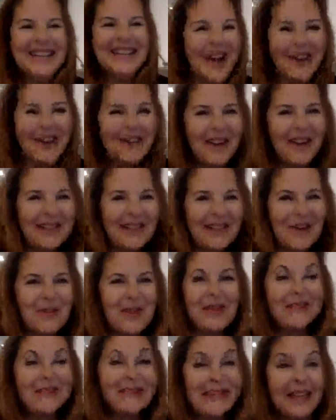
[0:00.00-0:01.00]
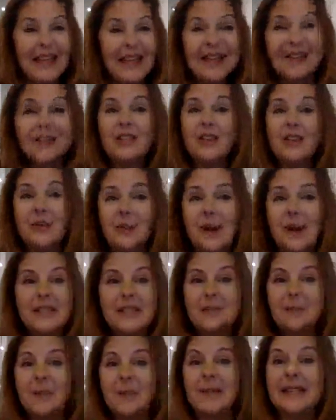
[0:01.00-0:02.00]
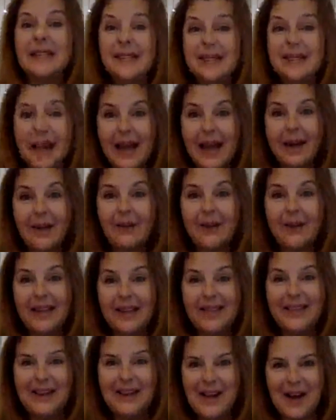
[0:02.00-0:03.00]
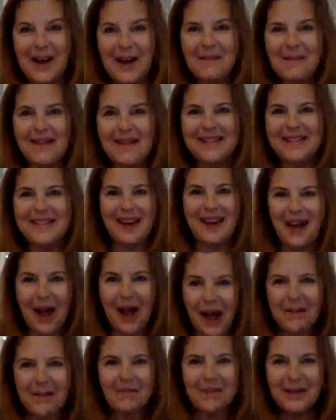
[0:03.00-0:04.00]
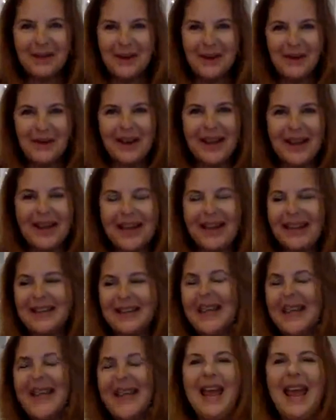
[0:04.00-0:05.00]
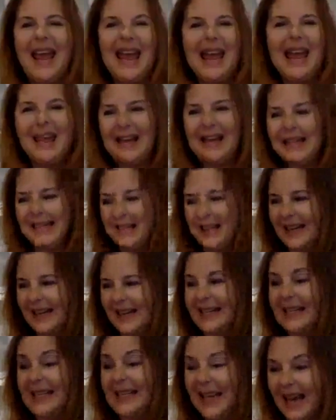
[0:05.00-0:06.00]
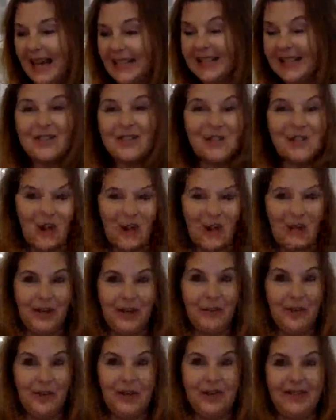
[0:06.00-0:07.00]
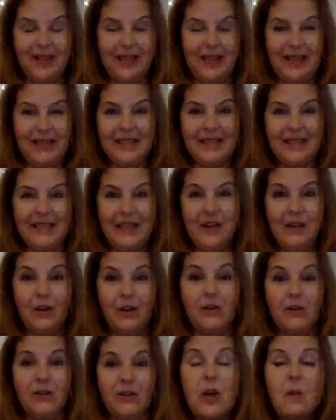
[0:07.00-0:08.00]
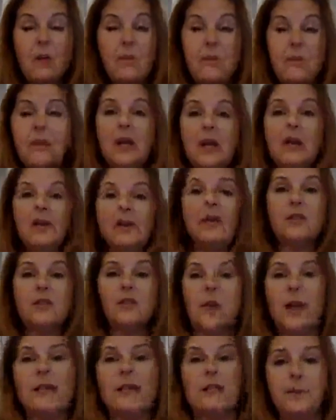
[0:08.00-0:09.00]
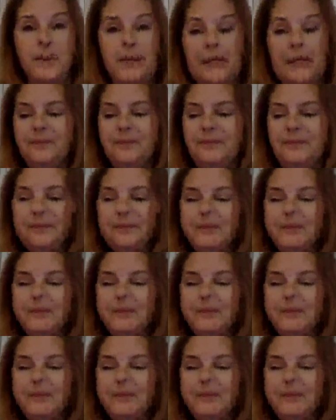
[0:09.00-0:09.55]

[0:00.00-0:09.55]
All right, so the link to the recipe is now in the comments, and I'm going to go ahead and uh, get started with things here. So this recipe